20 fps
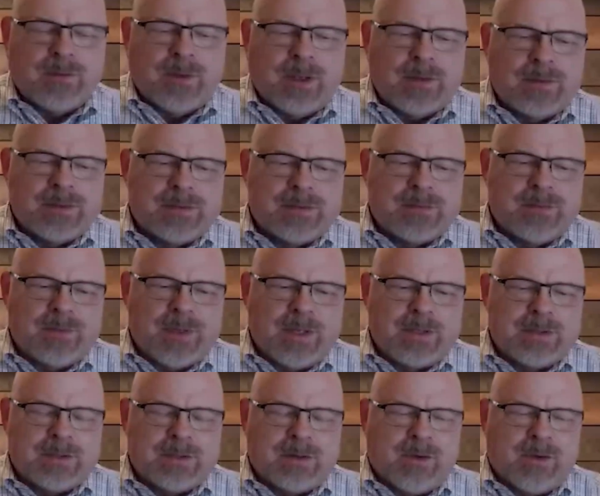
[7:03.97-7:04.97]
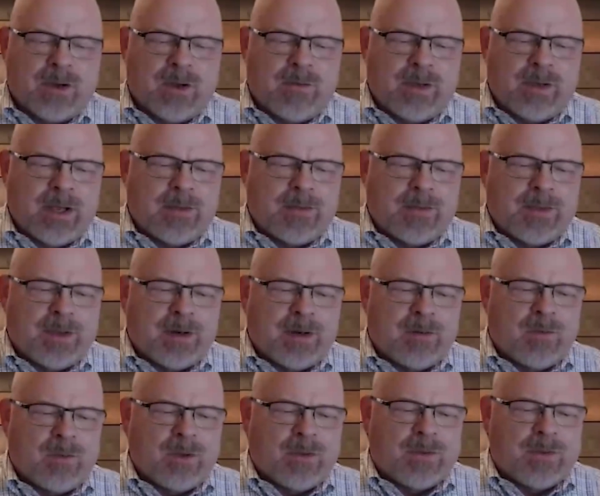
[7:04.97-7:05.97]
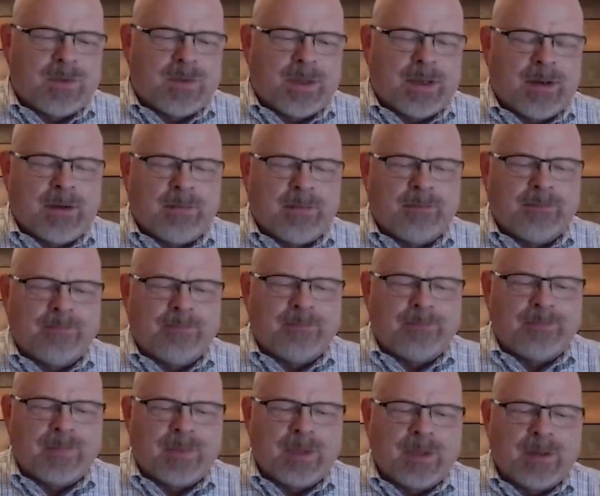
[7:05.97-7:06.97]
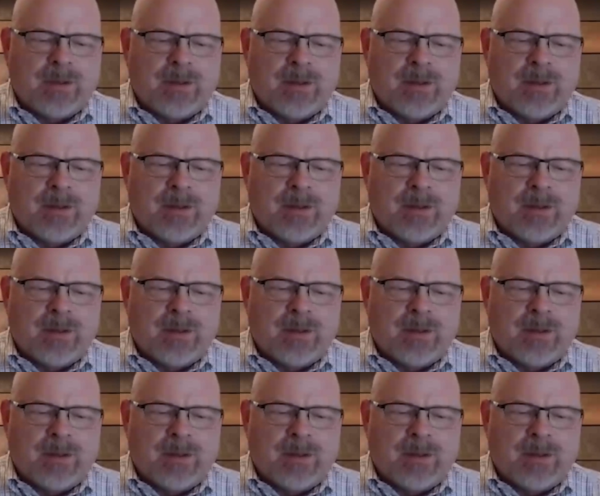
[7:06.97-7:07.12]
So as things are evolving out there with the